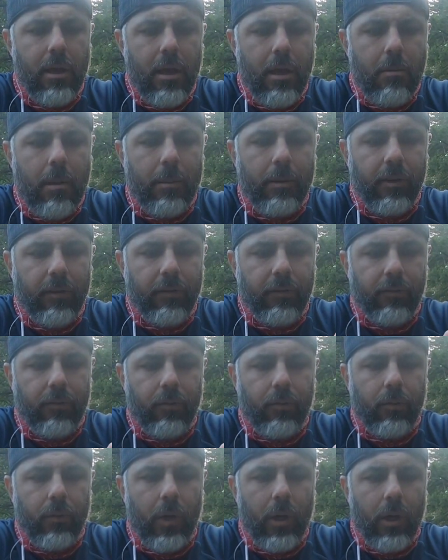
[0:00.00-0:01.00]
Maybe listen to
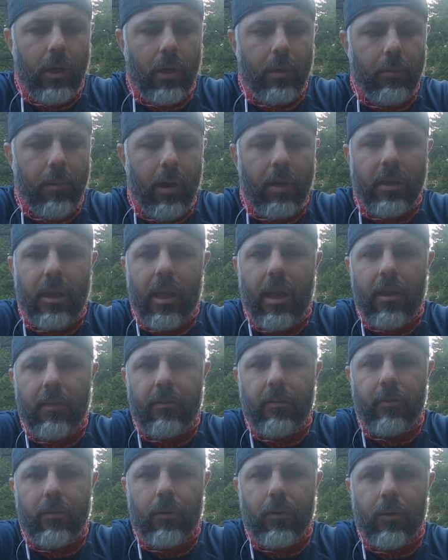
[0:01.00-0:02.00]
a
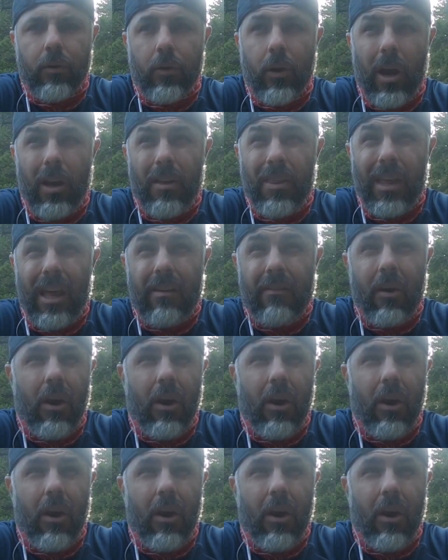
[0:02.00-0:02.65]
podcast, or I think I have an